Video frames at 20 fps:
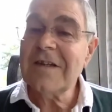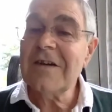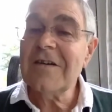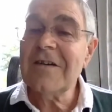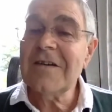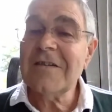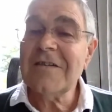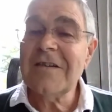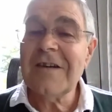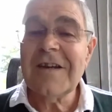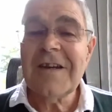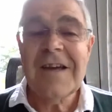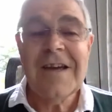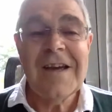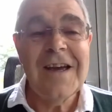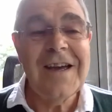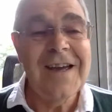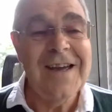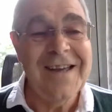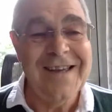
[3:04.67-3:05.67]
are they?
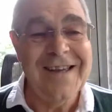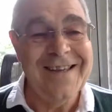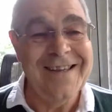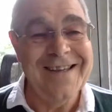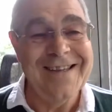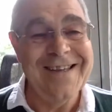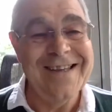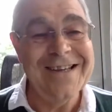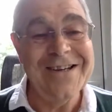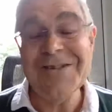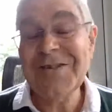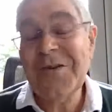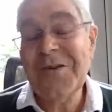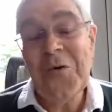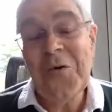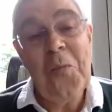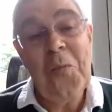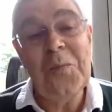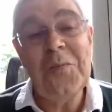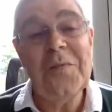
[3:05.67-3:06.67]
Because
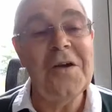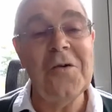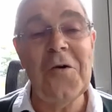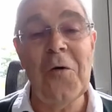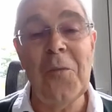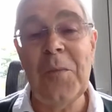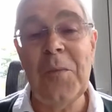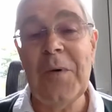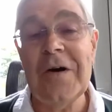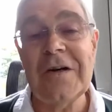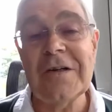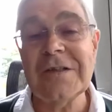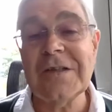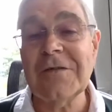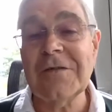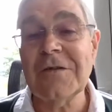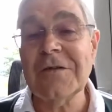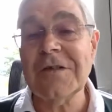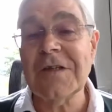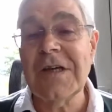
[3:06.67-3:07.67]
they're all part
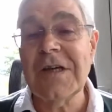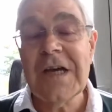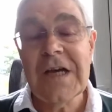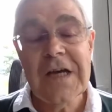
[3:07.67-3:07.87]
of us.